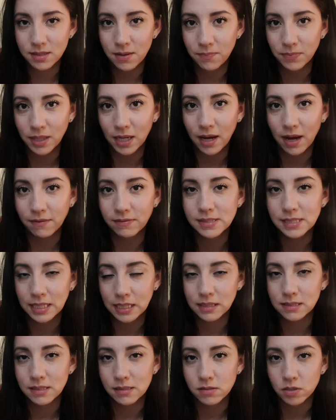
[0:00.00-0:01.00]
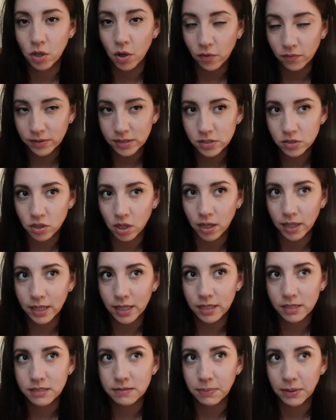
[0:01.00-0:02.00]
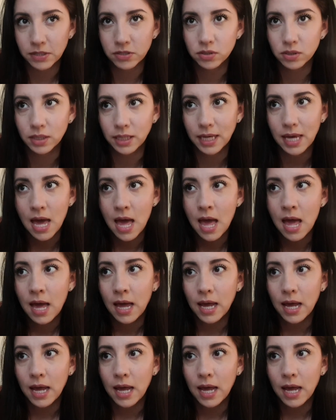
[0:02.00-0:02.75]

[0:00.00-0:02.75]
Something I've seen since COVID started, especially